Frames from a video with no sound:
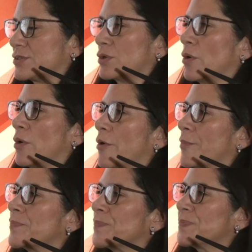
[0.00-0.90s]
So
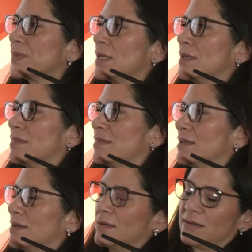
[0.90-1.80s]

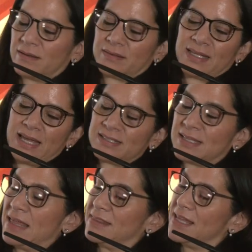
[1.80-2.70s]
the days
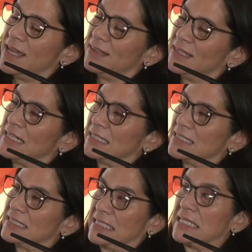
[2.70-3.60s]
that they didn't
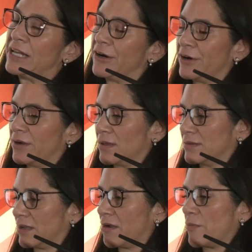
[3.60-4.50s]
see her on
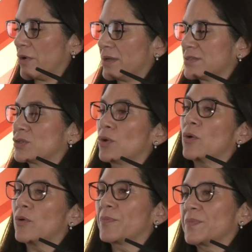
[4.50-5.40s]
the camera,
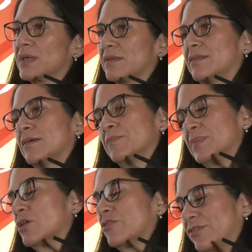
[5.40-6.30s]
so
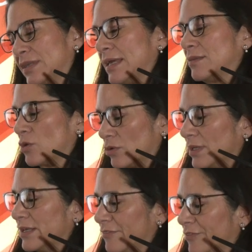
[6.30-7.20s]
because they don't
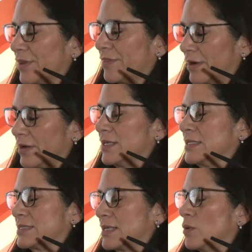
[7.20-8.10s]
live there
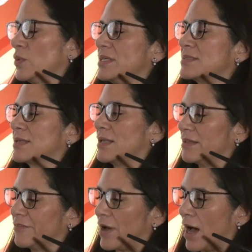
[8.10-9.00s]
in San Luis, they
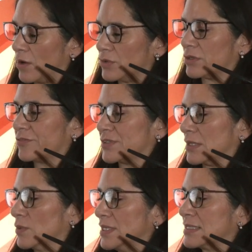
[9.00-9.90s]
live out of
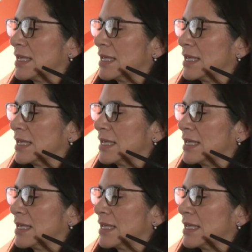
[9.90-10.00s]
San Luis,